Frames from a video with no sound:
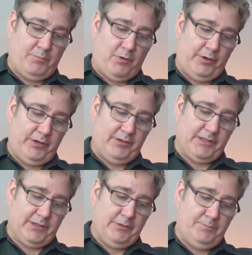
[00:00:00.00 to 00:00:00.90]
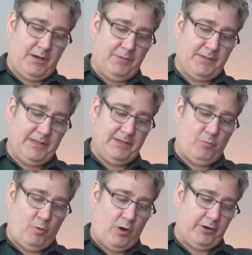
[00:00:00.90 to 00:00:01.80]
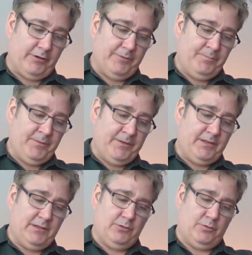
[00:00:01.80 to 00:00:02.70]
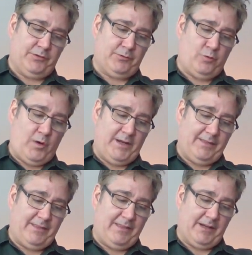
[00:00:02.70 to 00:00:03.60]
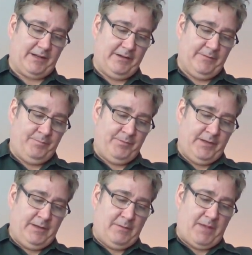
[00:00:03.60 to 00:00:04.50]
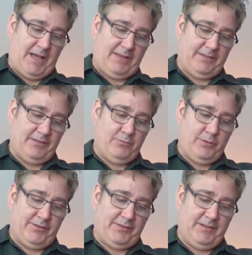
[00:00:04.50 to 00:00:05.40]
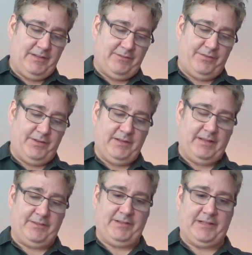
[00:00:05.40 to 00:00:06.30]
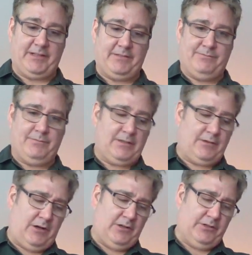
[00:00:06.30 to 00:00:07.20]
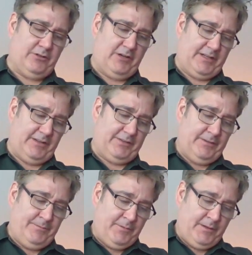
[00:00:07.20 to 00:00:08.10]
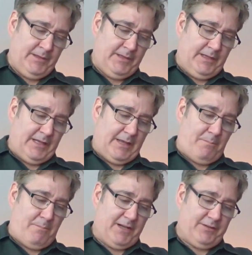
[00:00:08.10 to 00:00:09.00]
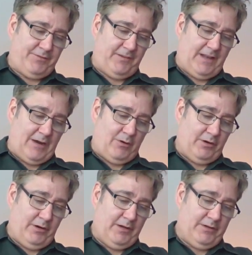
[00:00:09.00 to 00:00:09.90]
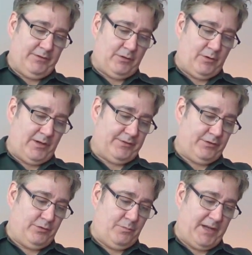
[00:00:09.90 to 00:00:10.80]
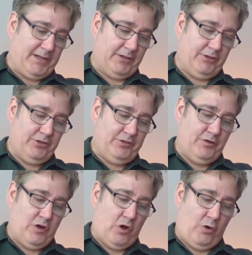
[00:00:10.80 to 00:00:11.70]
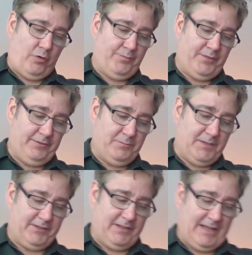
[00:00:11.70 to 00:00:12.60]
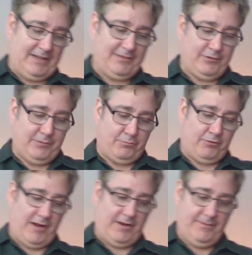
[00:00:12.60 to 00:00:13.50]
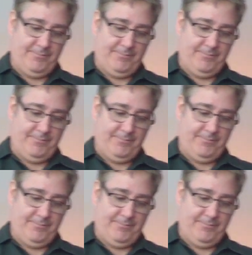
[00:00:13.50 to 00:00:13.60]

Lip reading: boil a good pumpkin in water till it was quite thick. Pass it through a sieve, that's like a colander, I guess, and mix flour so as to make a good dough. This makes an excellent bread.